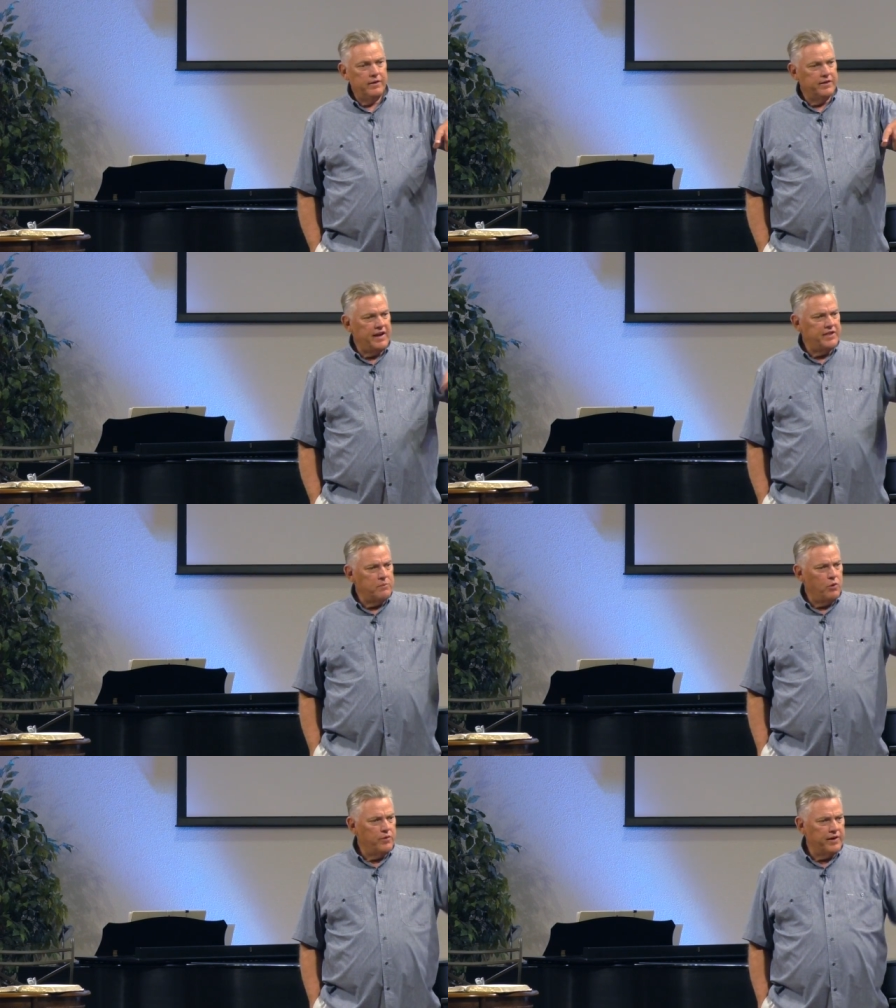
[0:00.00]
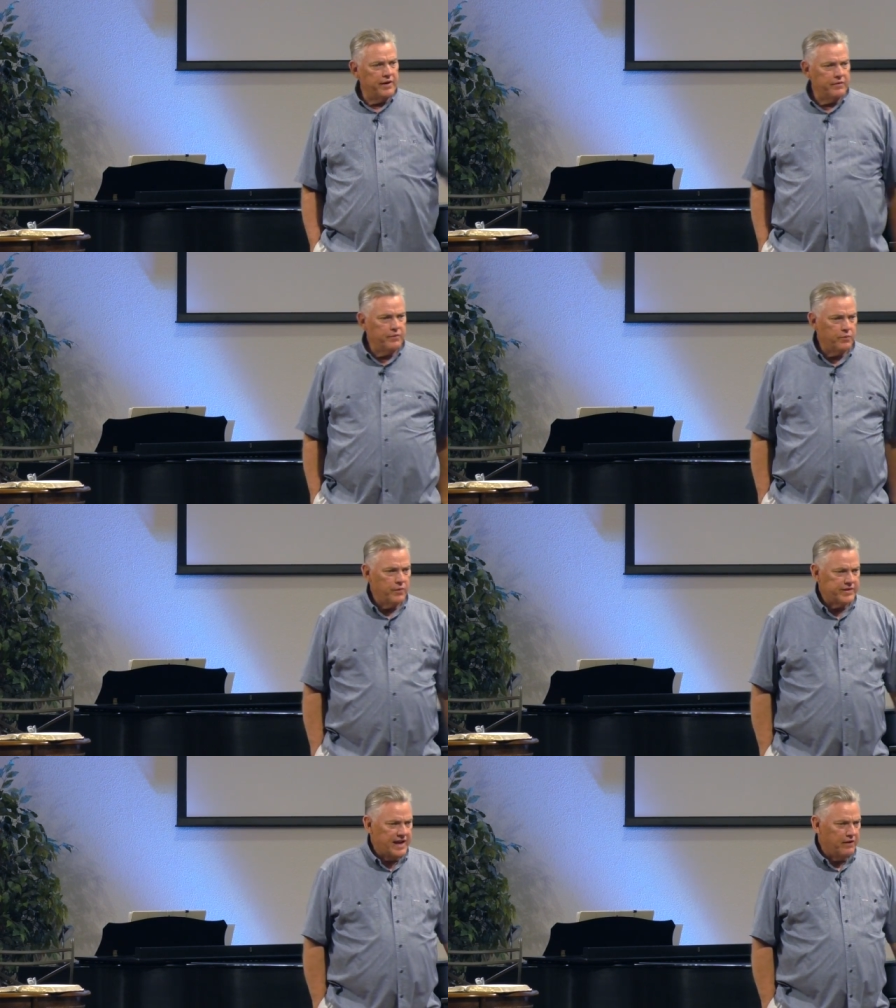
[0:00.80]
you're nothing more than a
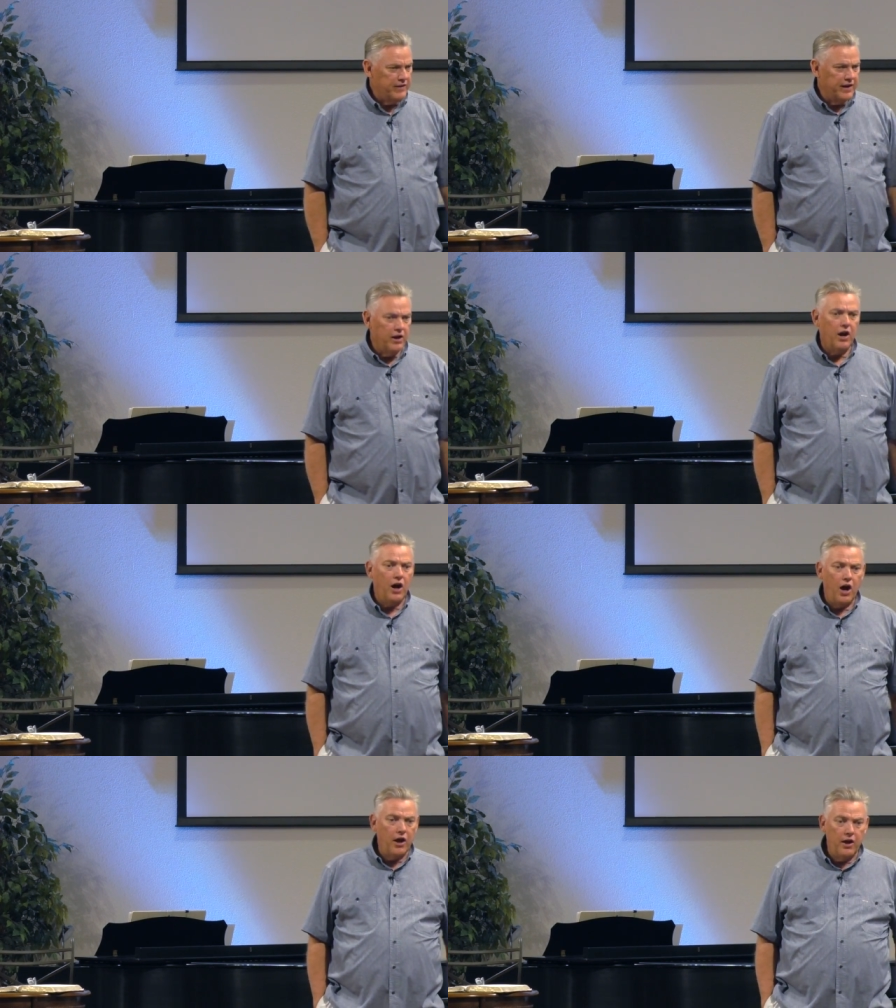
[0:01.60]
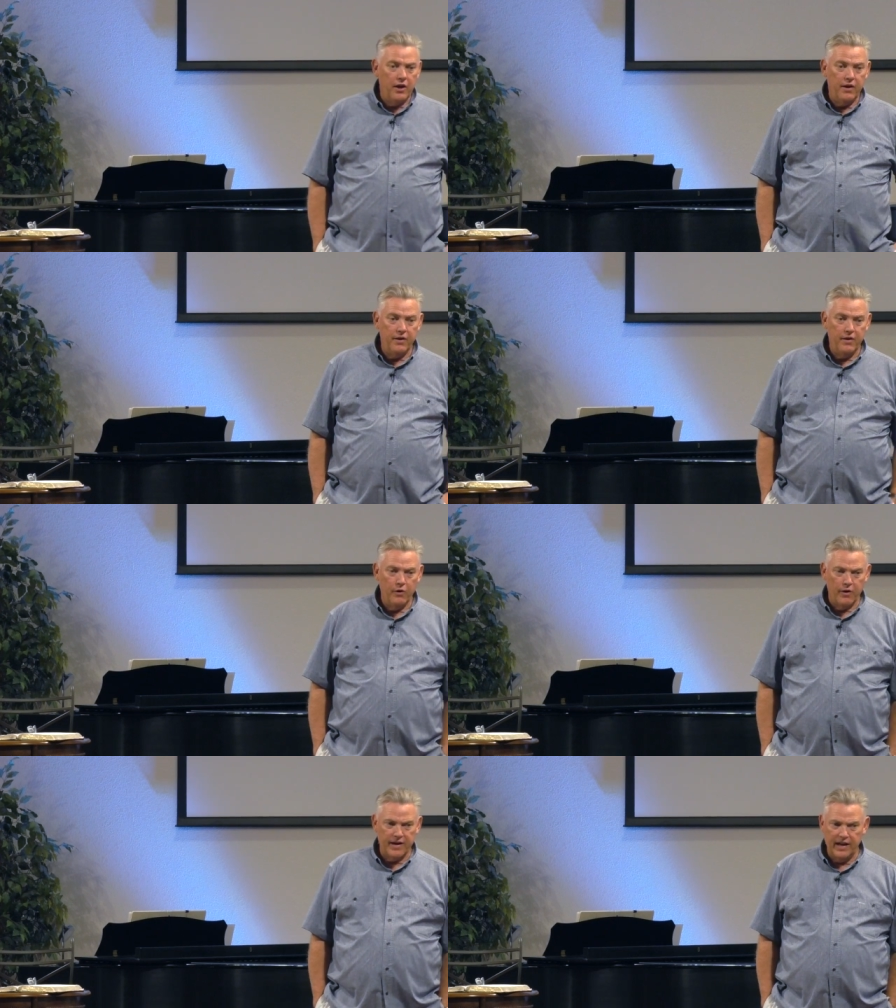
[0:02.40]
resounding gong
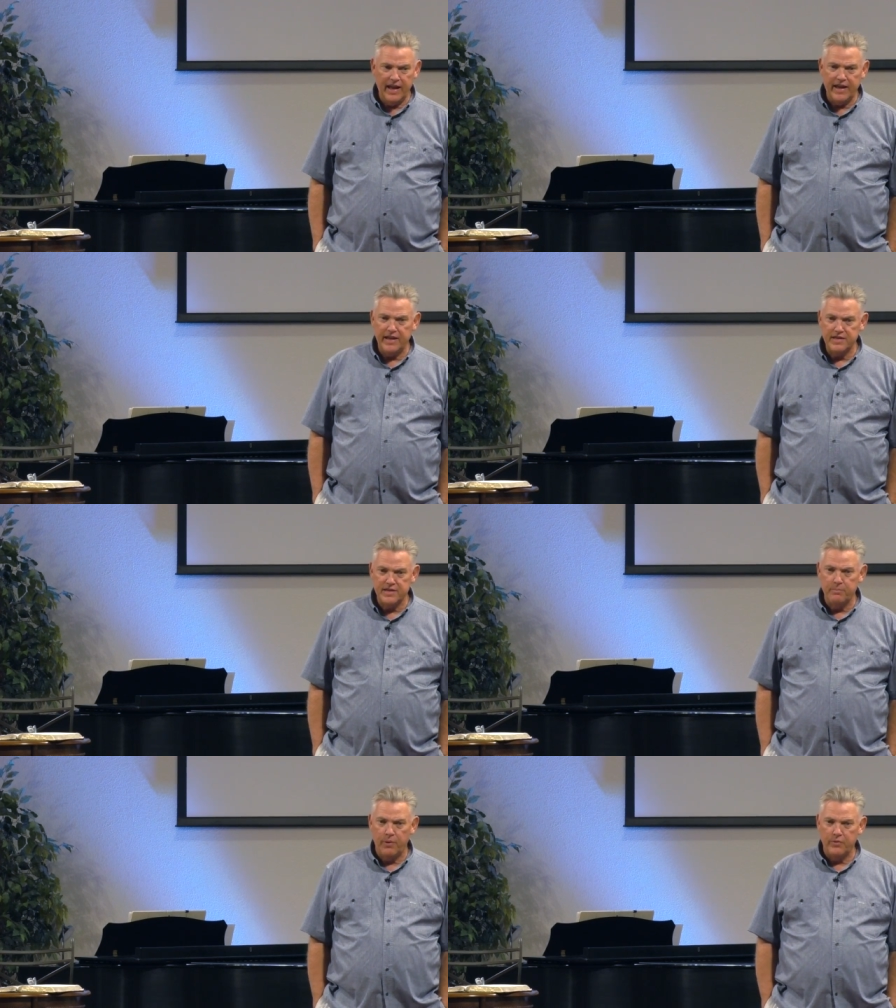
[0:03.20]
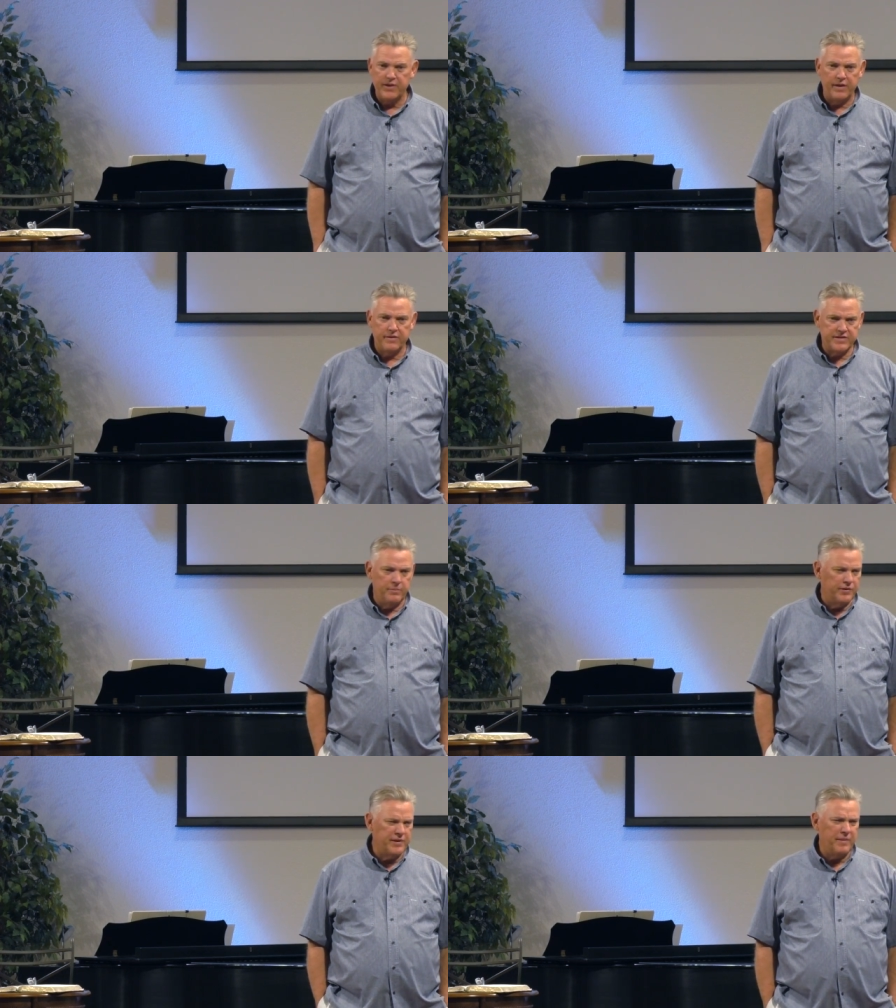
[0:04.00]
or a clanging cymbal,
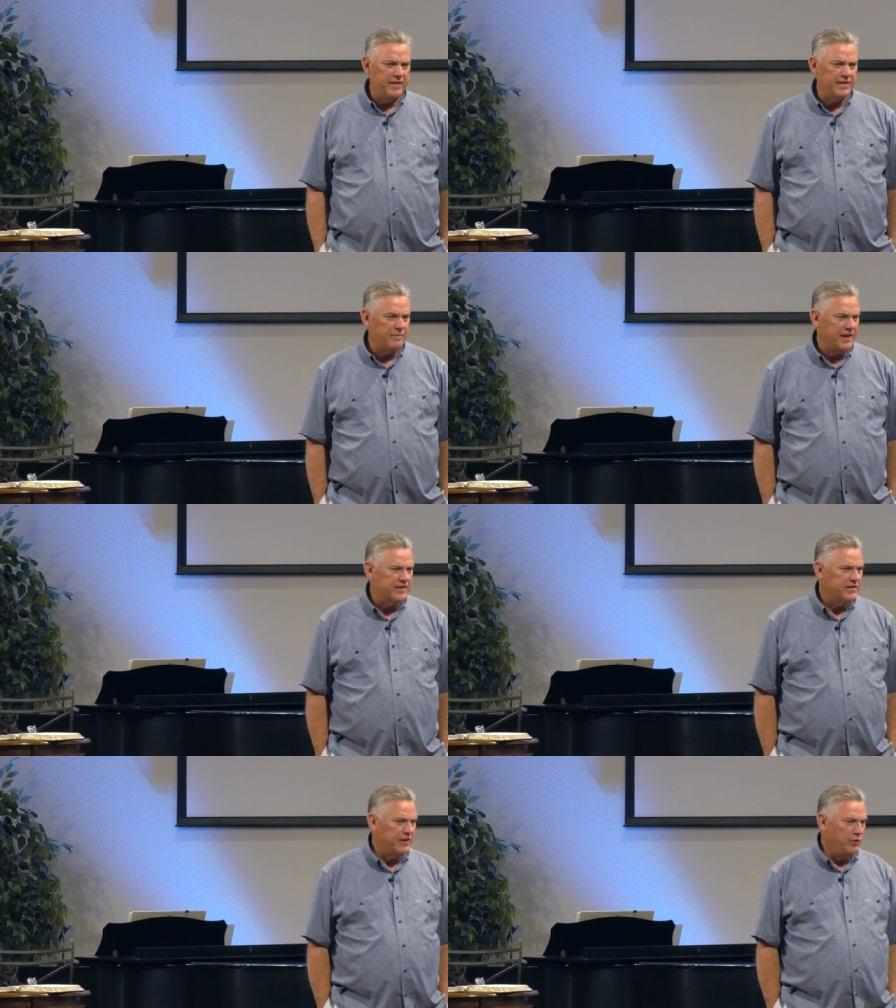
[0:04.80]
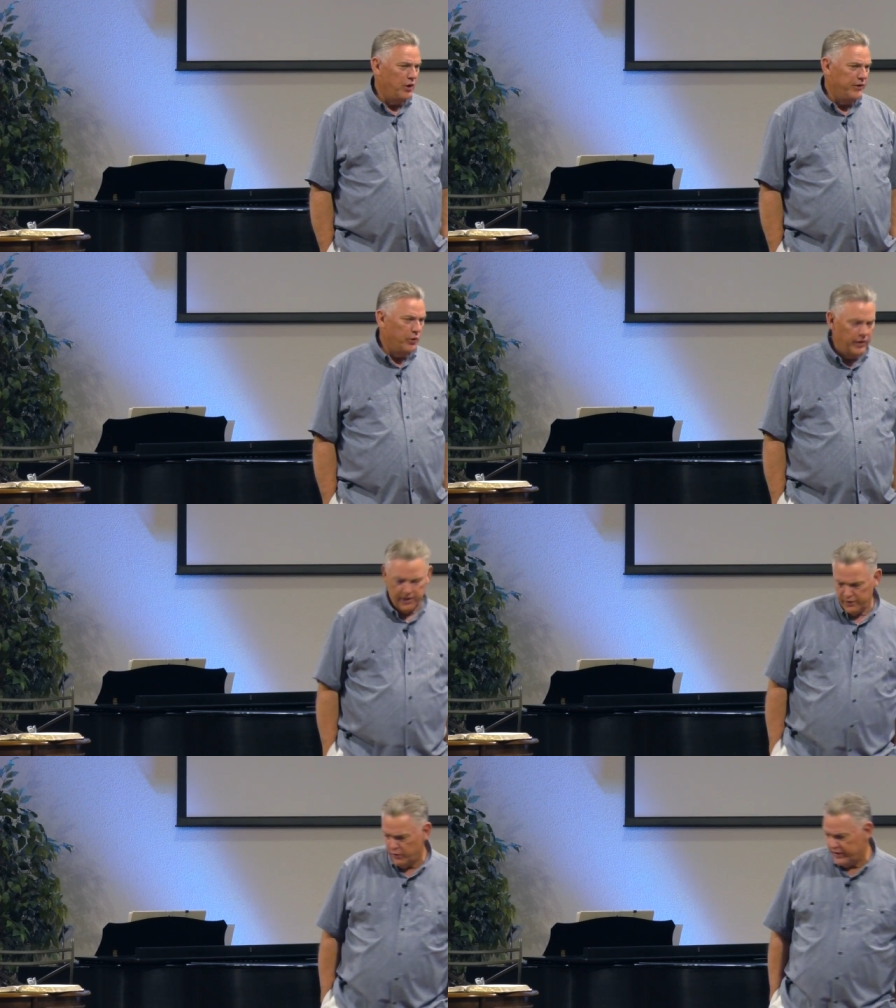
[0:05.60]
cymbal something that's
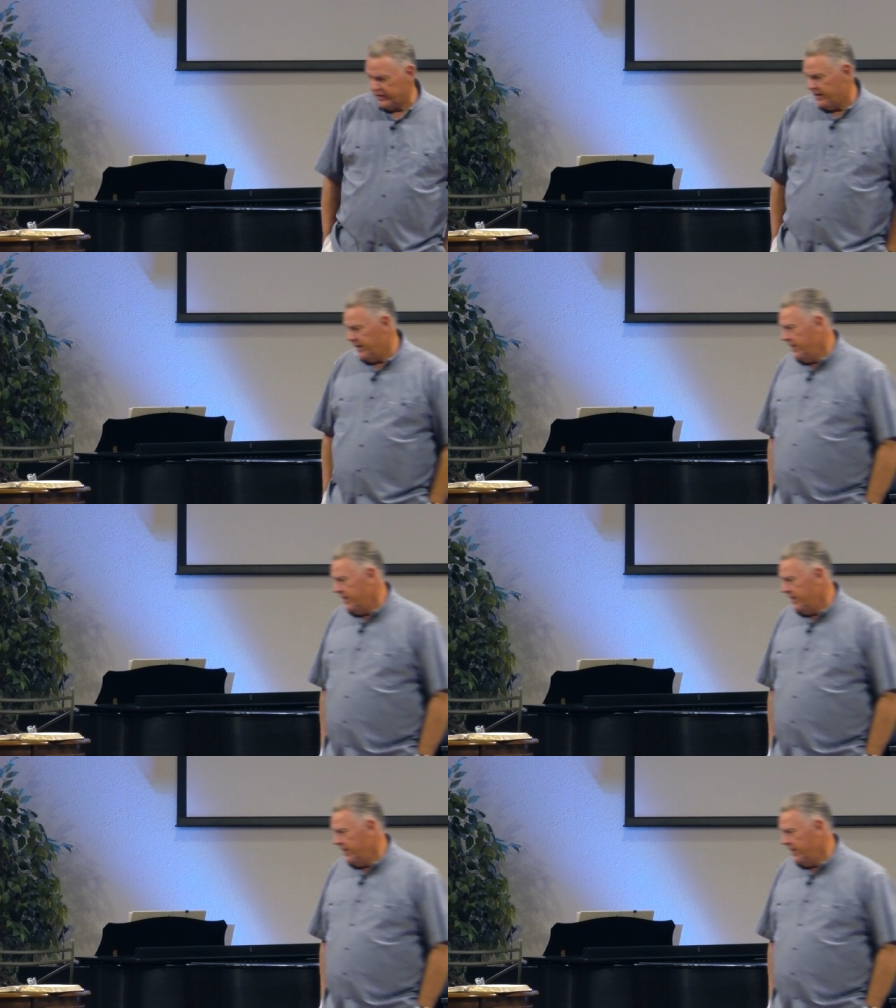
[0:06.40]
annoying.